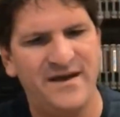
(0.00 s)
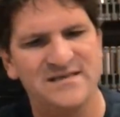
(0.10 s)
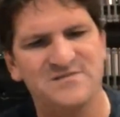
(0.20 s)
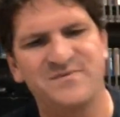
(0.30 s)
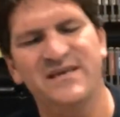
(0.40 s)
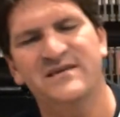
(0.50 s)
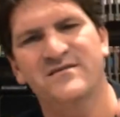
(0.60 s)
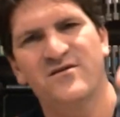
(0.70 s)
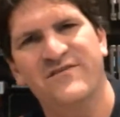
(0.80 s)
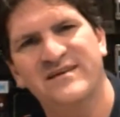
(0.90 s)

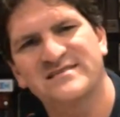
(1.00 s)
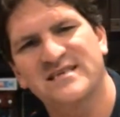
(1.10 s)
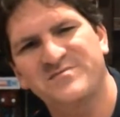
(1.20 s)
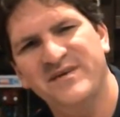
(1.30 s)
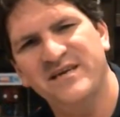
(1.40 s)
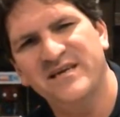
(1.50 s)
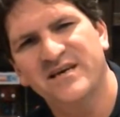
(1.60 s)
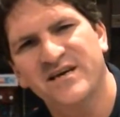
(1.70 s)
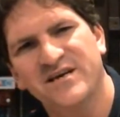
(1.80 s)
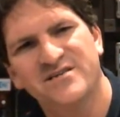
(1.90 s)
SP or Advanced SP
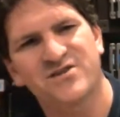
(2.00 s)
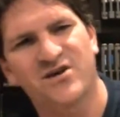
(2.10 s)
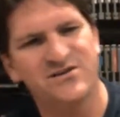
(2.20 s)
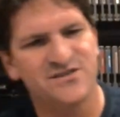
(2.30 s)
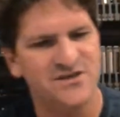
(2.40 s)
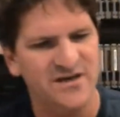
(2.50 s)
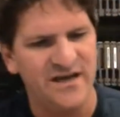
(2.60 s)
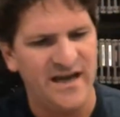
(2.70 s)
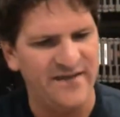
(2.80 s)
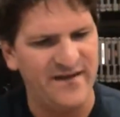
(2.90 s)
charger,
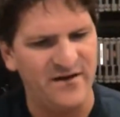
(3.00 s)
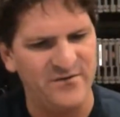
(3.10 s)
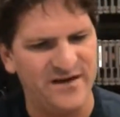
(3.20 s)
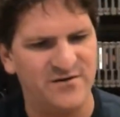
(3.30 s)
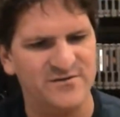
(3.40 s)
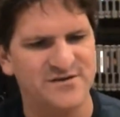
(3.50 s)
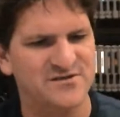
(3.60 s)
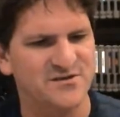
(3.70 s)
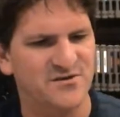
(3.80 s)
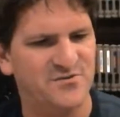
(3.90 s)
and that one there was
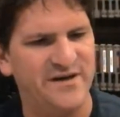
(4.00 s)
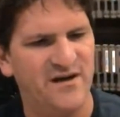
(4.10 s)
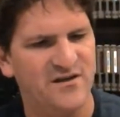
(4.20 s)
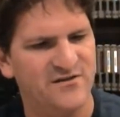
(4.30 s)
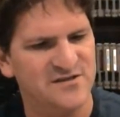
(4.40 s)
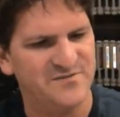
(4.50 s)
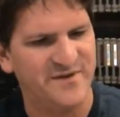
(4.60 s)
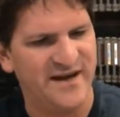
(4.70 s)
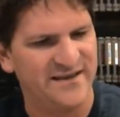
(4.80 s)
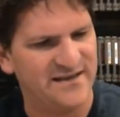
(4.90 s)
also $3,
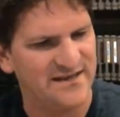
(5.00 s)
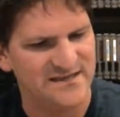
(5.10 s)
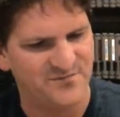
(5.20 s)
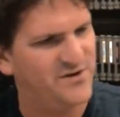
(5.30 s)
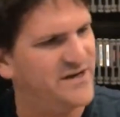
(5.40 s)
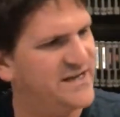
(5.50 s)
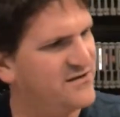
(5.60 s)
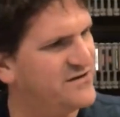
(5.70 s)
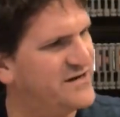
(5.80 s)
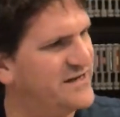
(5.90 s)
but I think that's a pretty
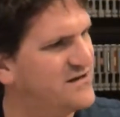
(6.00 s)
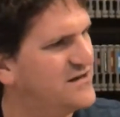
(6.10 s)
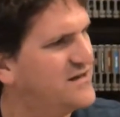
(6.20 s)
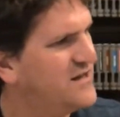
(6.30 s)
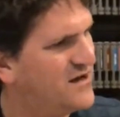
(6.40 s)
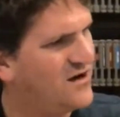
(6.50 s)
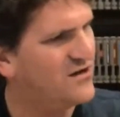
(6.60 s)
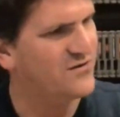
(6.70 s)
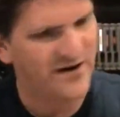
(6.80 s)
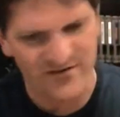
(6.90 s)
killer deal
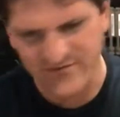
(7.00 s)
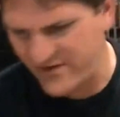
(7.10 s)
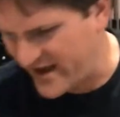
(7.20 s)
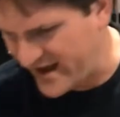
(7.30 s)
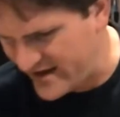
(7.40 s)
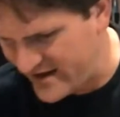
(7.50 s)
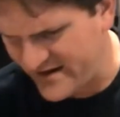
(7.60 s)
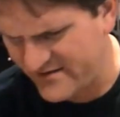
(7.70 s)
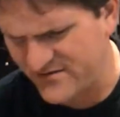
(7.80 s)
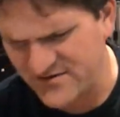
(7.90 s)
all around for that.
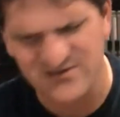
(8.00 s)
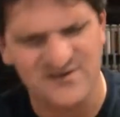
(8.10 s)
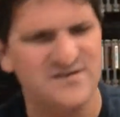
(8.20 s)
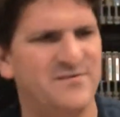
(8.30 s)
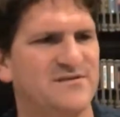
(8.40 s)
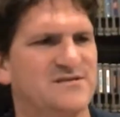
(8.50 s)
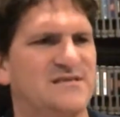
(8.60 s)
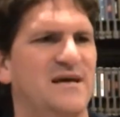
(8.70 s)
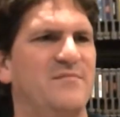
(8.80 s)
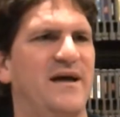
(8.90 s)
And there's also something else
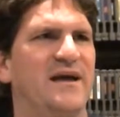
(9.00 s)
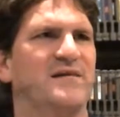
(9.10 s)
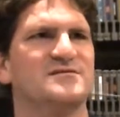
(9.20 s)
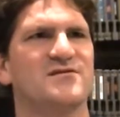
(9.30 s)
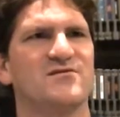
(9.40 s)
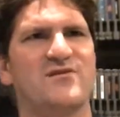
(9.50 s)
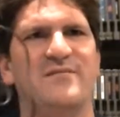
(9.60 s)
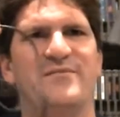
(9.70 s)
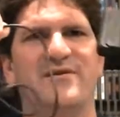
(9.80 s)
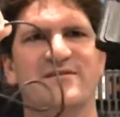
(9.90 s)
in that bag, which I'll
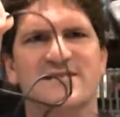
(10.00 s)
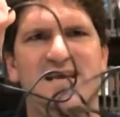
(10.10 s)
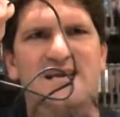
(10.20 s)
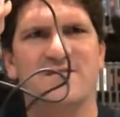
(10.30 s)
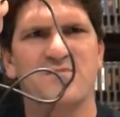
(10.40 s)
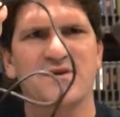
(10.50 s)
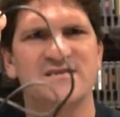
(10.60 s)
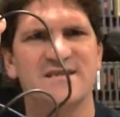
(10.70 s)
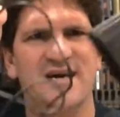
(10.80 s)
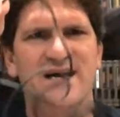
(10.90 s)
grab here in a second,
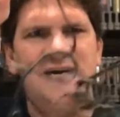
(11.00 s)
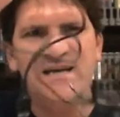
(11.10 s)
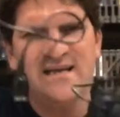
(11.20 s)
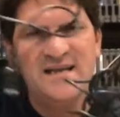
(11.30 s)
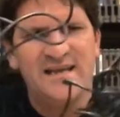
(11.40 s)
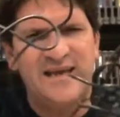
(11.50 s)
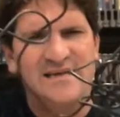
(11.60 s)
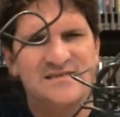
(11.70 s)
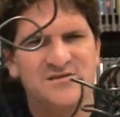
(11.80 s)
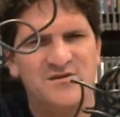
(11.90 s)
but
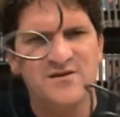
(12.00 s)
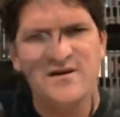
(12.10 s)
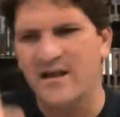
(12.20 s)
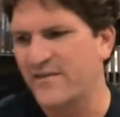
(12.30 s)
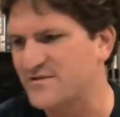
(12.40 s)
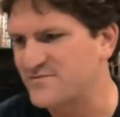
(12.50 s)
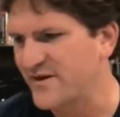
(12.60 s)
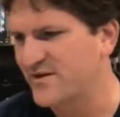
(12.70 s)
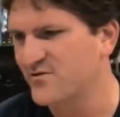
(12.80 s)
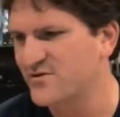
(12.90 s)
yeah, so that's
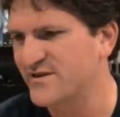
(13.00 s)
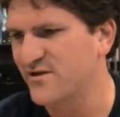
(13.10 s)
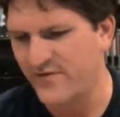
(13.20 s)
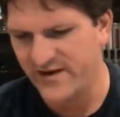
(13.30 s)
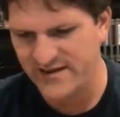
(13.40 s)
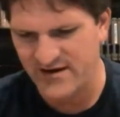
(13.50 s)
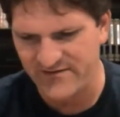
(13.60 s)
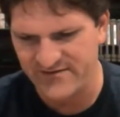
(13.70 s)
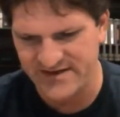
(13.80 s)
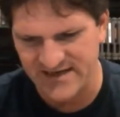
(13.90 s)
pretty cool deal right there. I
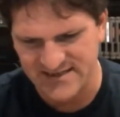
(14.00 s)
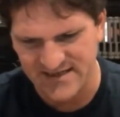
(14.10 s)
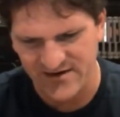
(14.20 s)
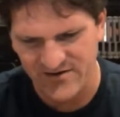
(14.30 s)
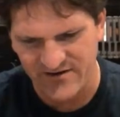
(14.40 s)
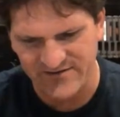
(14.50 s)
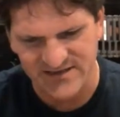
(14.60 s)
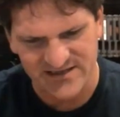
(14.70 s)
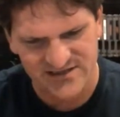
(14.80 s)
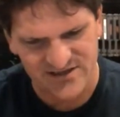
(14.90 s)
haven't tested it out,
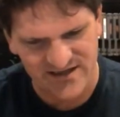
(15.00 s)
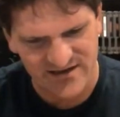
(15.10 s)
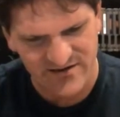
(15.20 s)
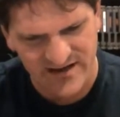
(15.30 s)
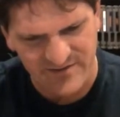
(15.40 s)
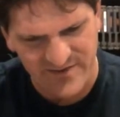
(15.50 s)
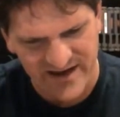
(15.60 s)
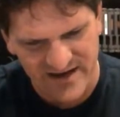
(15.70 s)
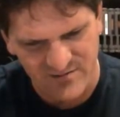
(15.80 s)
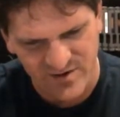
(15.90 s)
obviously I just took it out of that
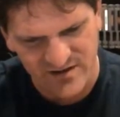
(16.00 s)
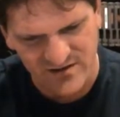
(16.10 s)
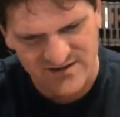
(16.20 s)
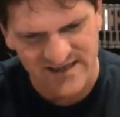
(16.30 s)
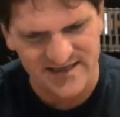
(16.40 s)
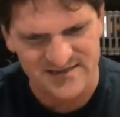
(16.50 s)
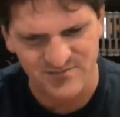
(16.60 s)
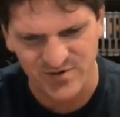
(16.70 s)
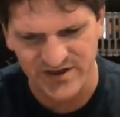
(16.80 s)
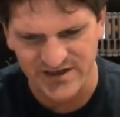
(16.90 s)
bag, but it looks like it's
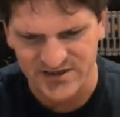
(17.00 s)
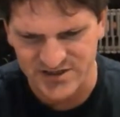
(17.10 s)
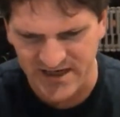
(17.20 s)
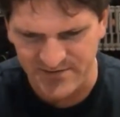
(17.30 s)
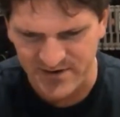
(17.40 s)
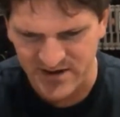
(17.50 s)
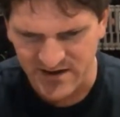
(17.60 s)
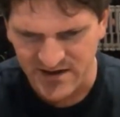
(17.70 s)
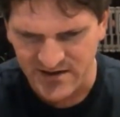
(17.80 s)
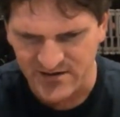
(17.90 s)
in pretty good shape.
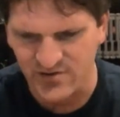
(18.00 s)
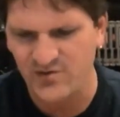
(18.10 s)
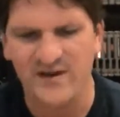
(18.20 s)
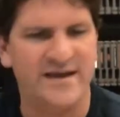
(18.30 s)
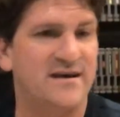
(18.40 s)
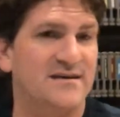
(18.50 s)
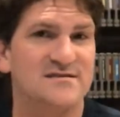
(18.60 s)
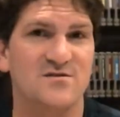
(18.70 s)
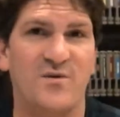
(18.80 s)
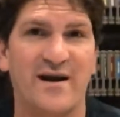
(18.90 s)
No like
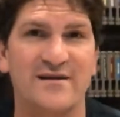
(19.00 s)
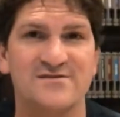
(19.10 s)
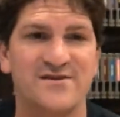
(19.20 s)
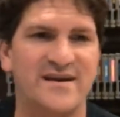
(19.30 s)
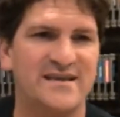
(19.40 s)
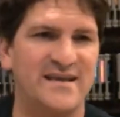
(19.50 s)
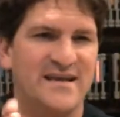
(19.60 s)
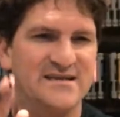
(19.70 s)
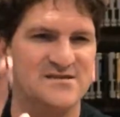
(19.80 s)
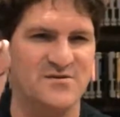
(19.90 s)
cuts in the wires or
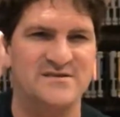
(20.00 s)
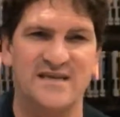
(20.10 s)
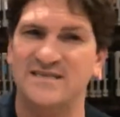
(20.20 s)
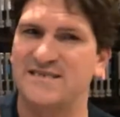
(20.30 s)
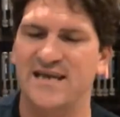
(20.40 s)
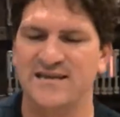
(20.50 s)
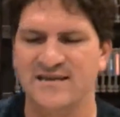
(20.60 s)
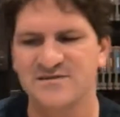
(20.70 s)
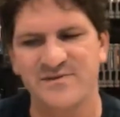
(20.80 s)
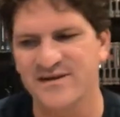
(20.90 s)
anything, and it's always nice to get
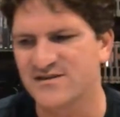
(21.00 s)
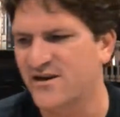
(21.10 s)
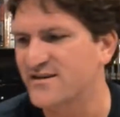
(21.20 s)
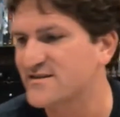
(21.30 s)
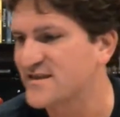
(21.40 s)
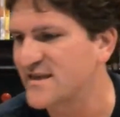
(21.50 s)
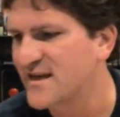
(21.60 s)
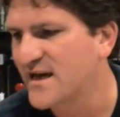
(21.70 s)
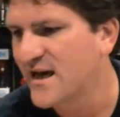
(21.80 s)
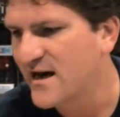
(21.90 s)
these because honestly
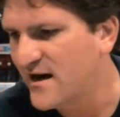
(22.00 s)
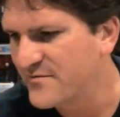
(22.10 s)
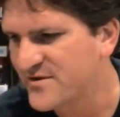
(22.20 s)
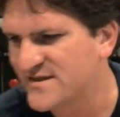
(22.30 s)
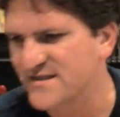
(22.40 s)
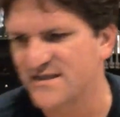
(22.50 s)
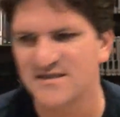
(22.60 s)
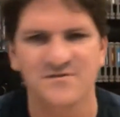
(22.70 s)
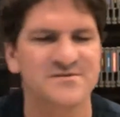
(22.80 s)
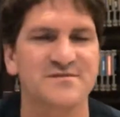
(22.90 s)
you see
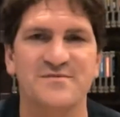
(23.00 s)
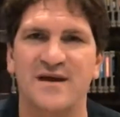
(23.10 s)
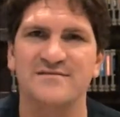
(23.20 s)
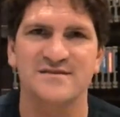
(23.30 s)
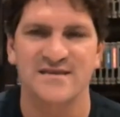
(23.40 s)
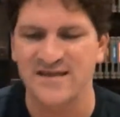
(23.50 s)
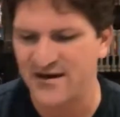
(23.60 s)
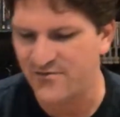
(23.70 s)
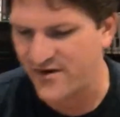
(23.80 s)
systems sometimes and they